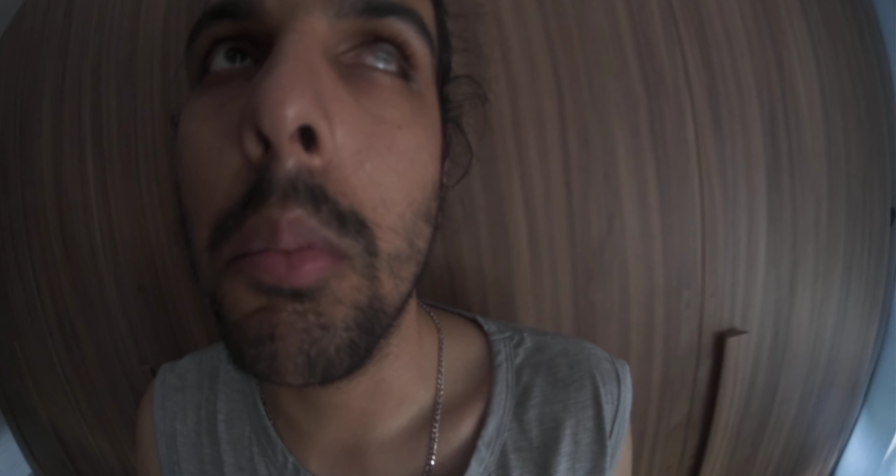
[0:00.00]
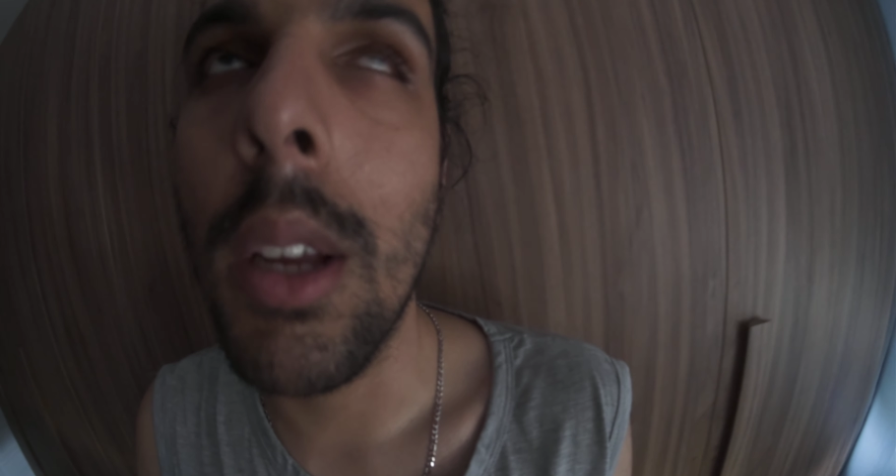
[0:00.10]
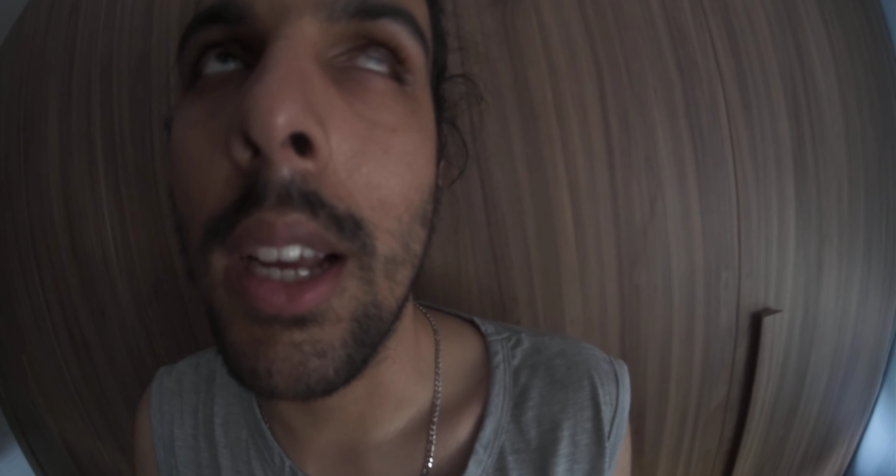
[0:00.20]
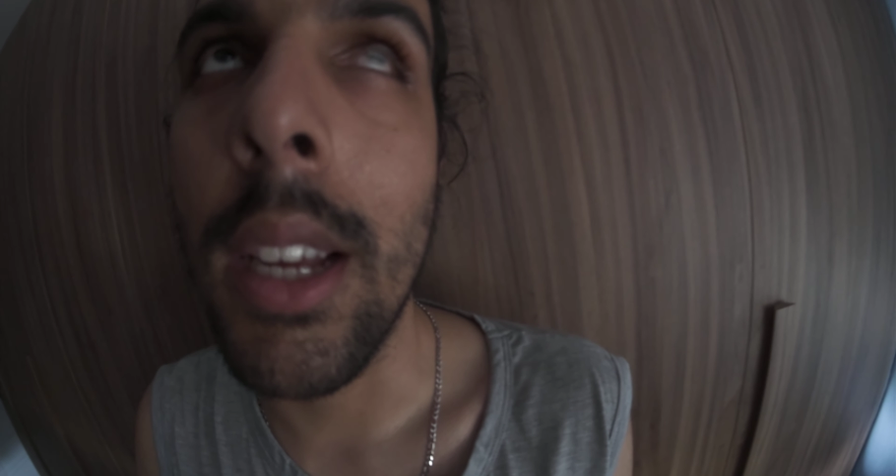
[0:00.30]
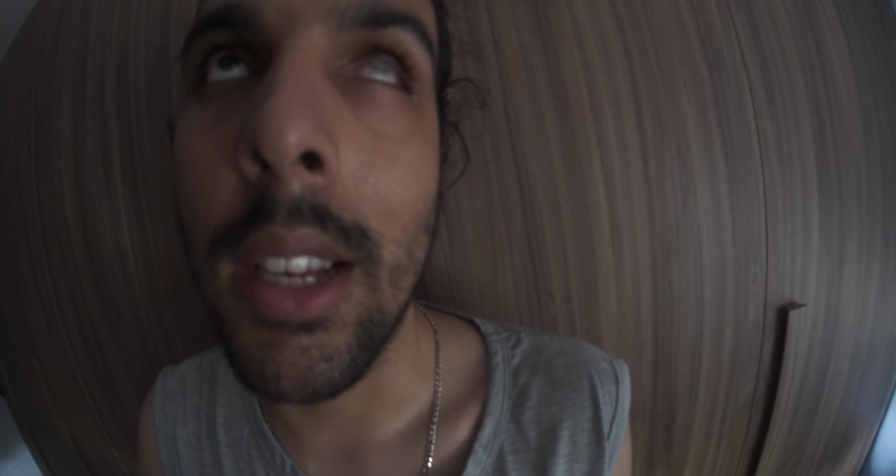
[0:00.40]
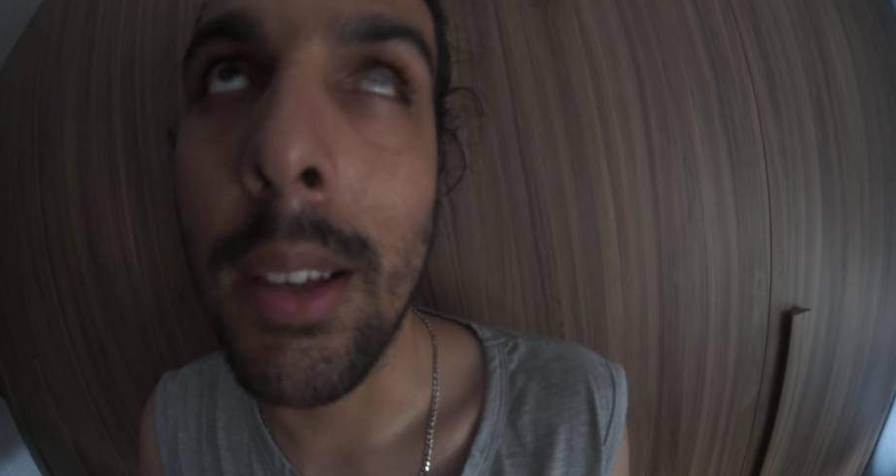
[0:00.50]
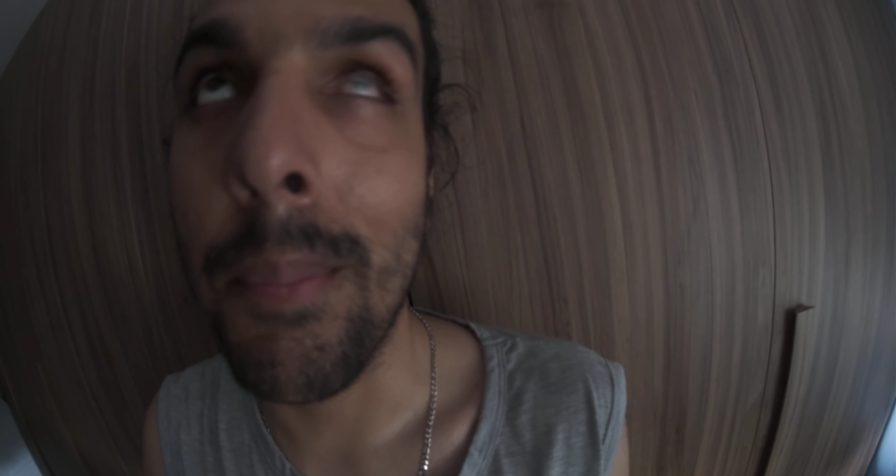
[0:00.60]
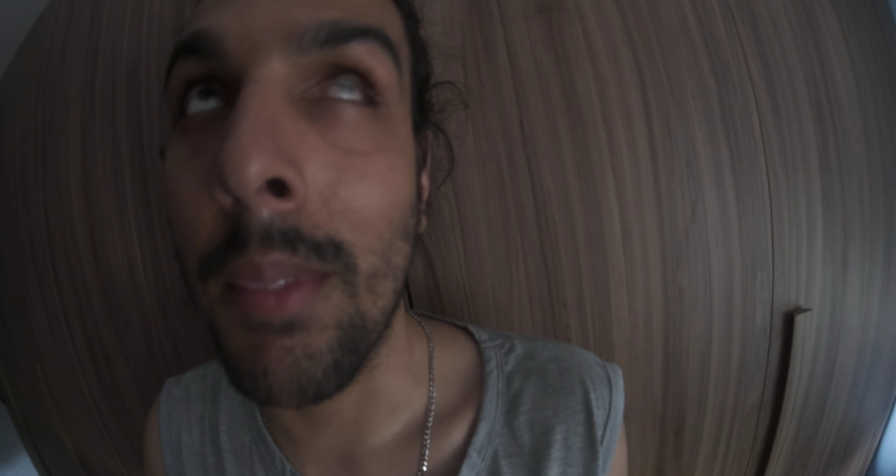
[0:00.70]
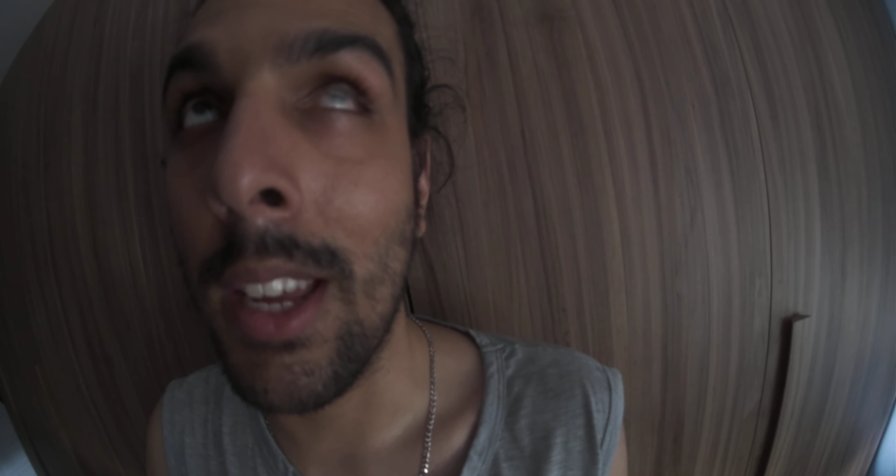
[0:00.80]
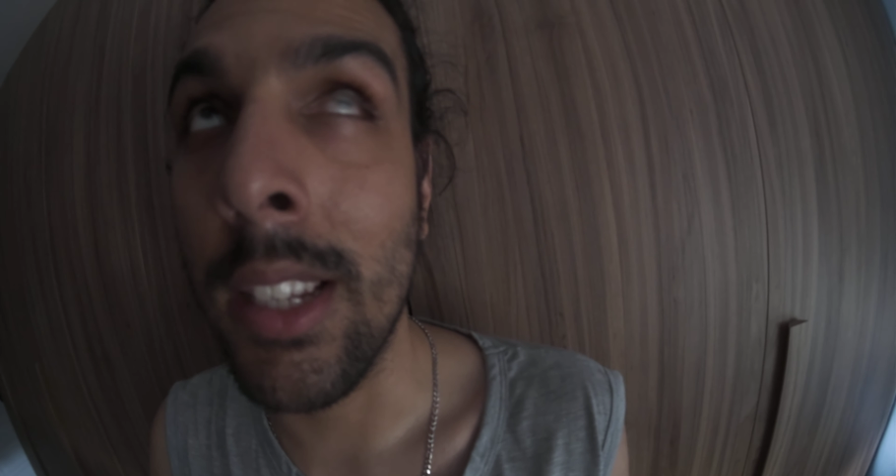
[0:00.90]

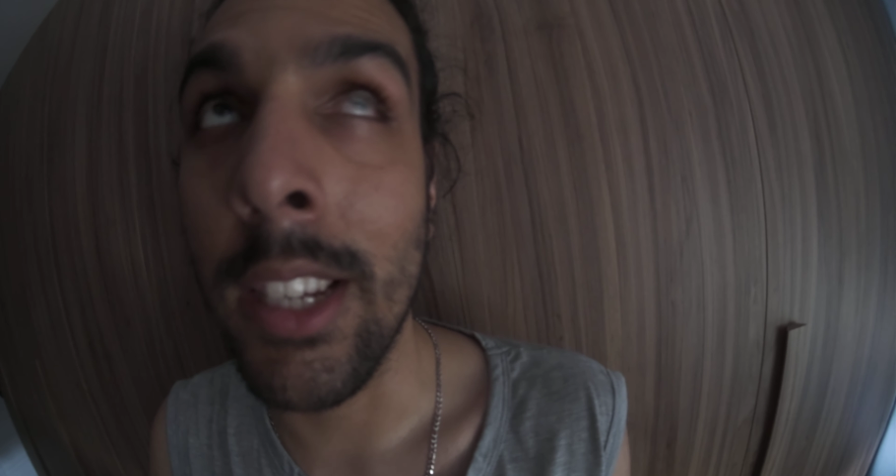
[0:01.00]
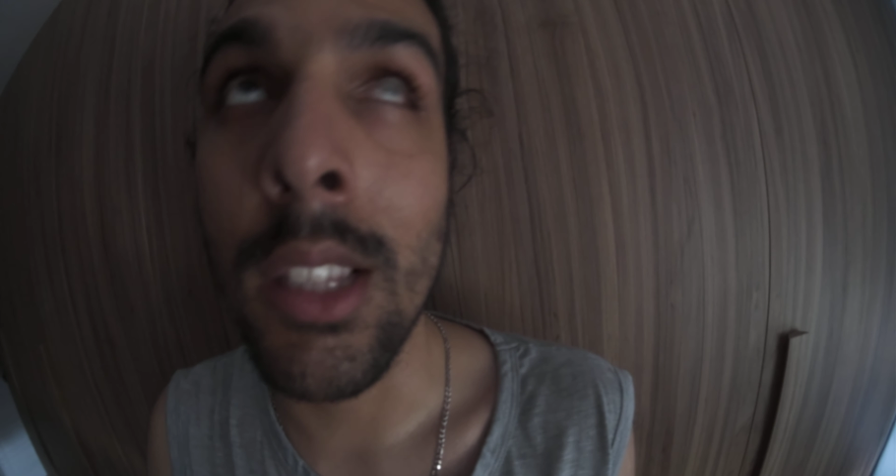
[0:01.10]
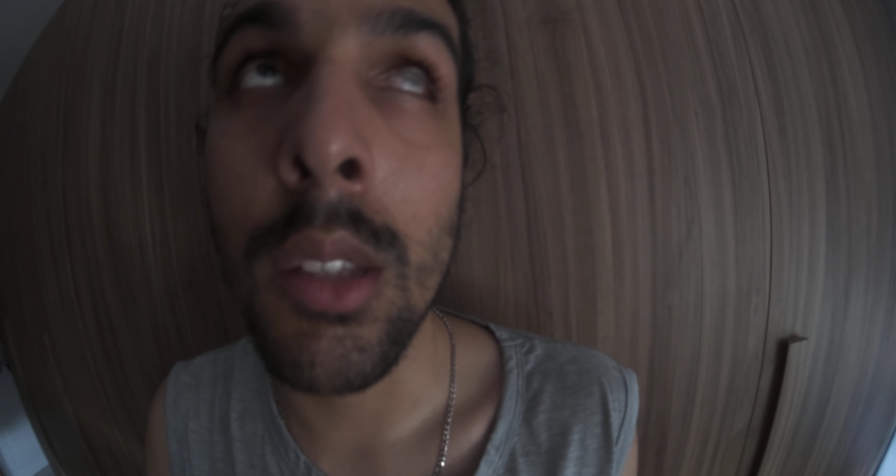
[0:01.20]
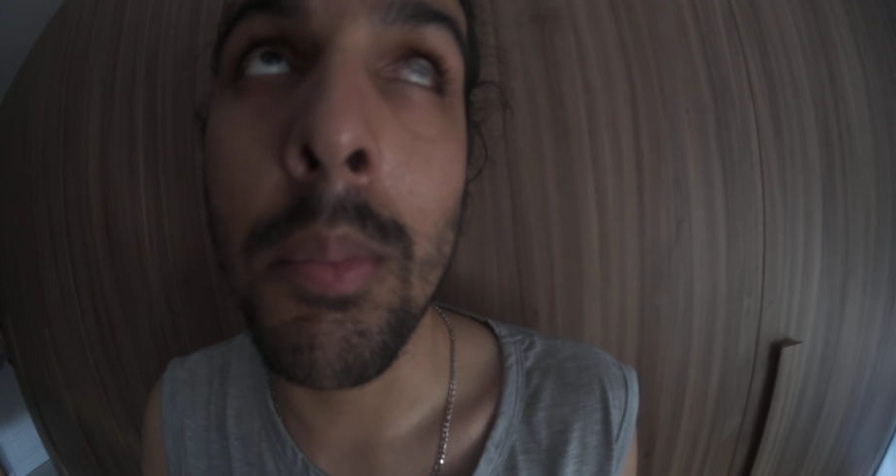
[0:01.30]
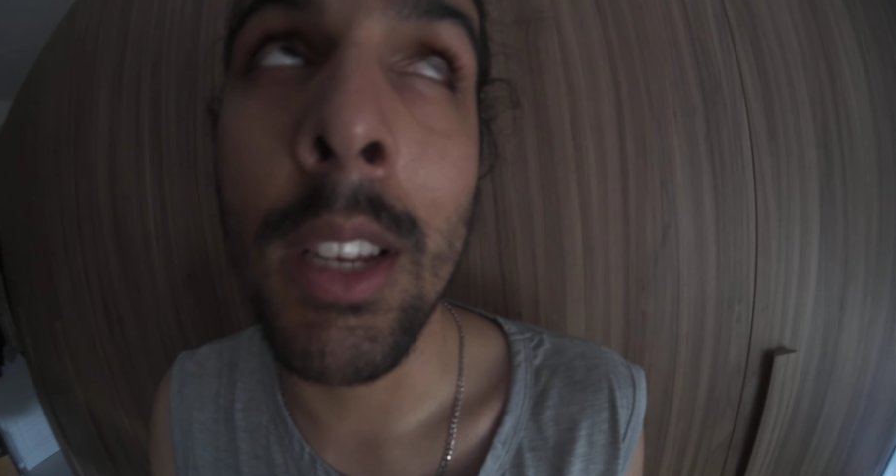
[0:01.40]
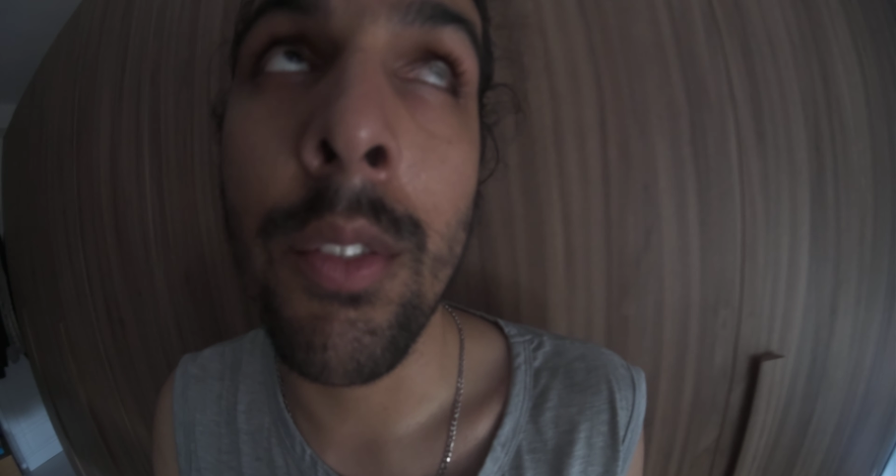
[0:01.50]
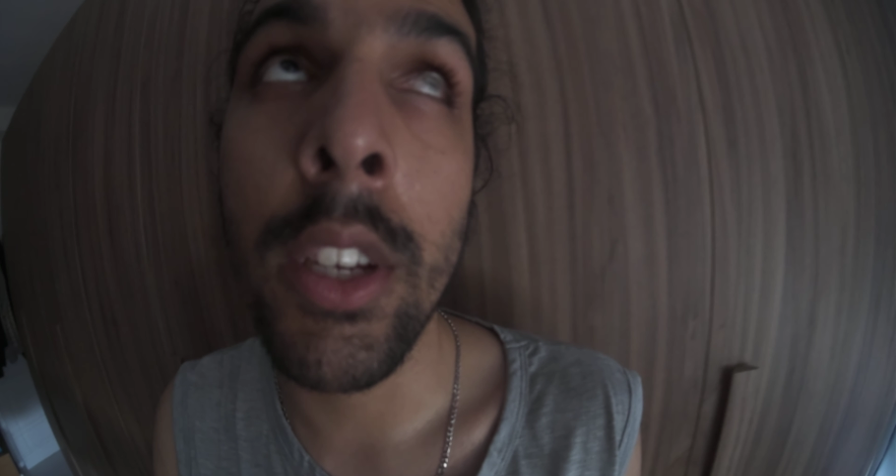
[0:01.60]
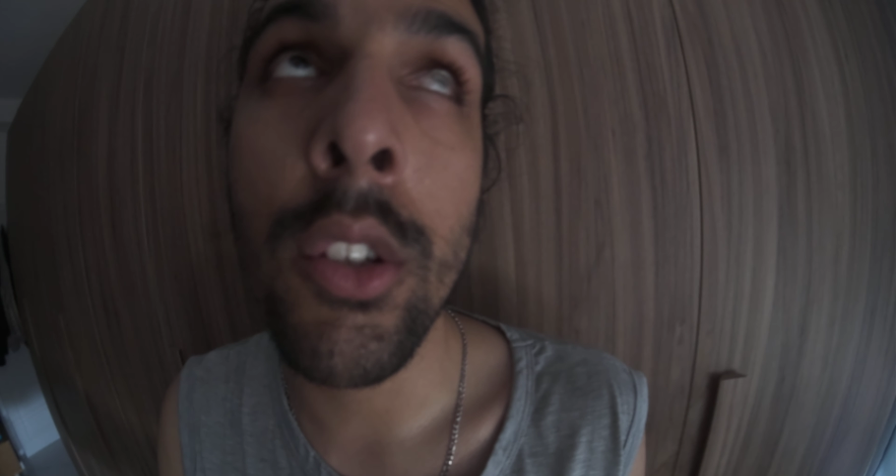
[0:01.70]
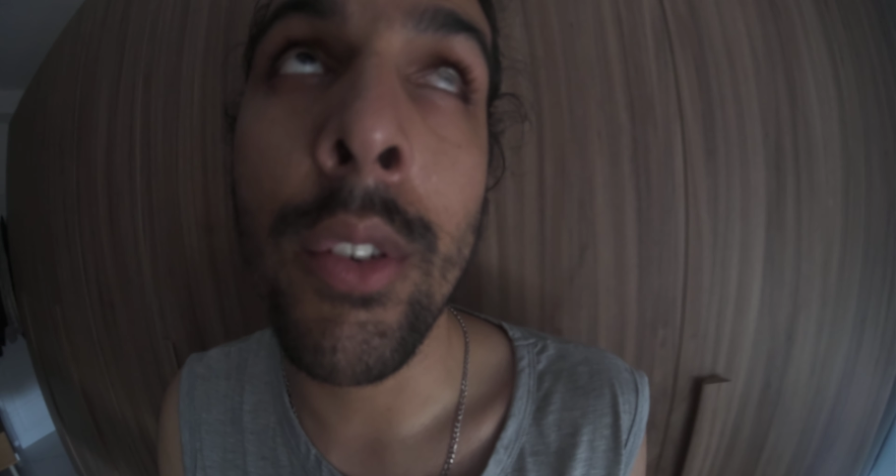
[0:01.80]
and its main feature